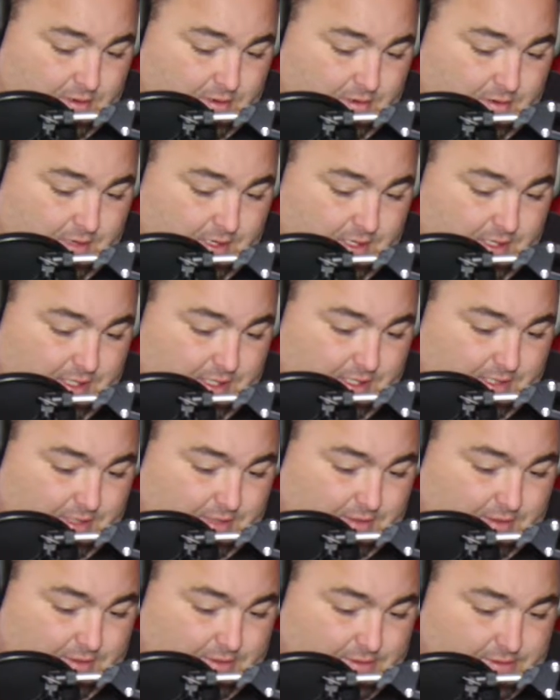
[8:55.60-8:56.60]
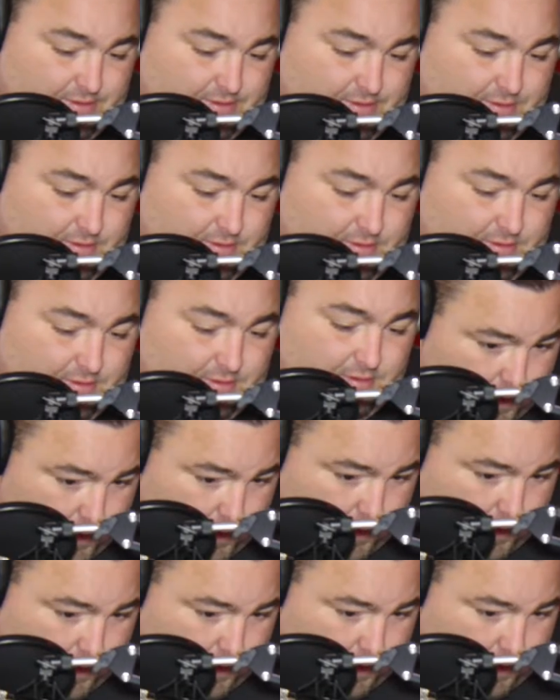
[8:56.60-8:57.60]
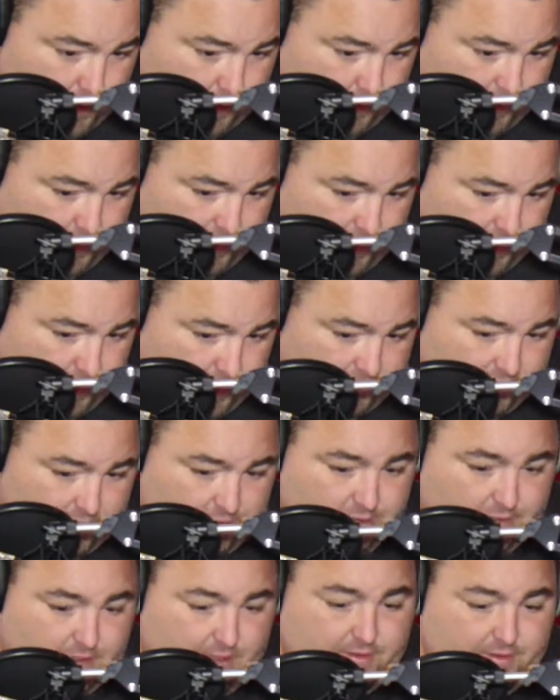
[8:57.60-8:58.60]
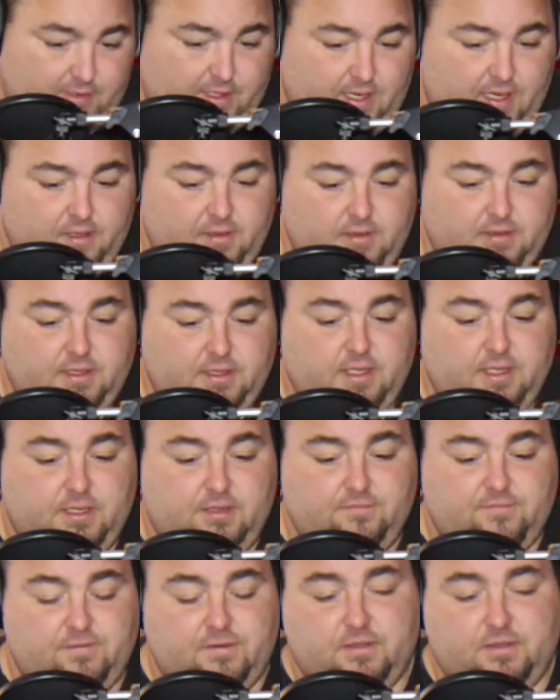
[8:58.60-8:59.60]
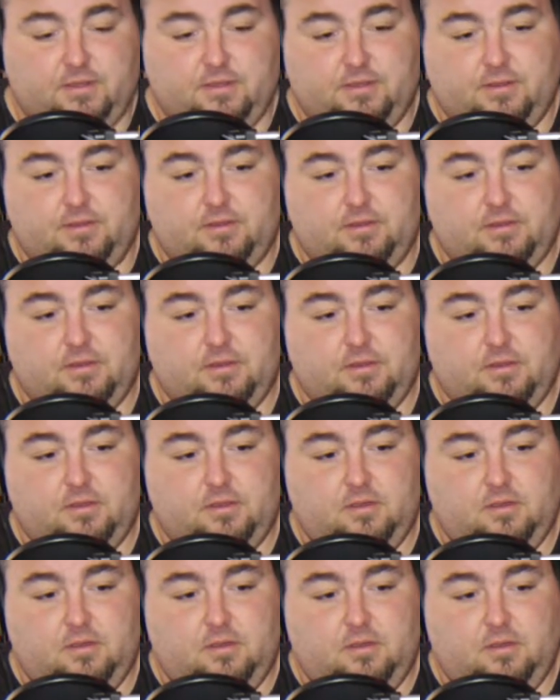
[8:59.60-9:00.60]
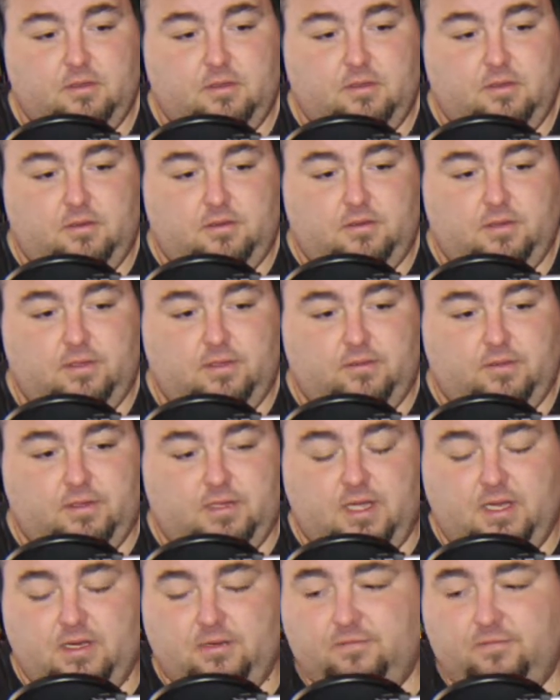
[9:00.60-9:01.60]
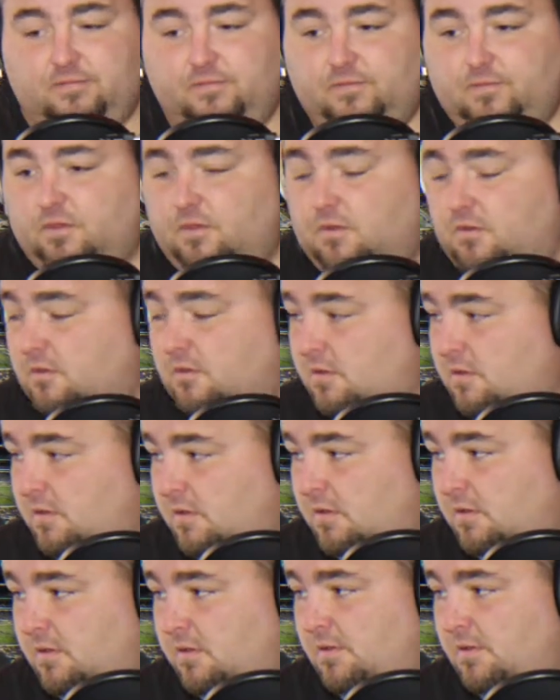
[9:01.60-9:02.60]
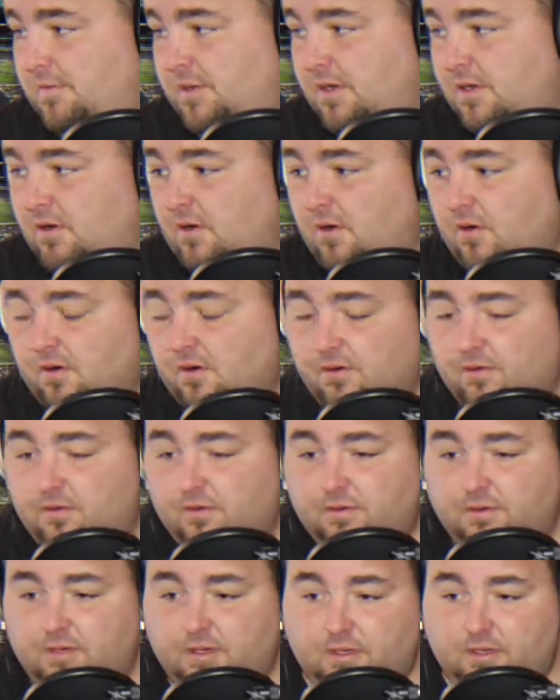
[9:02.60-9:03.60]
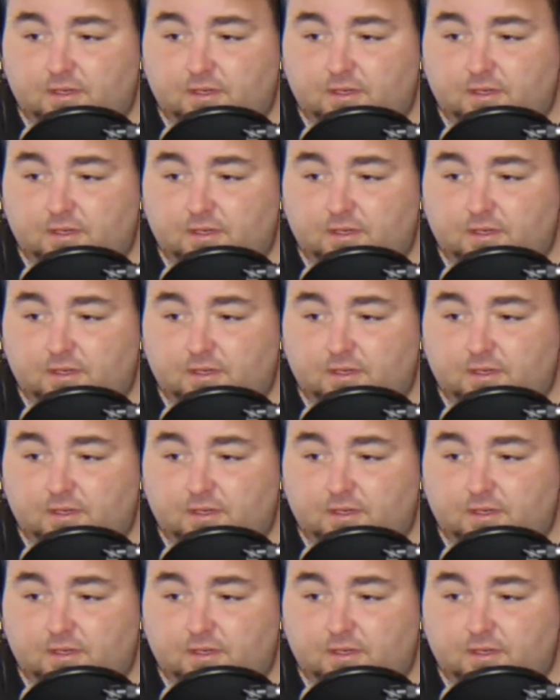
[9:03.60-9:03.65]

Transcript: Ridiculous. I really like that Jonathan Allen gave. They were kind of being hard on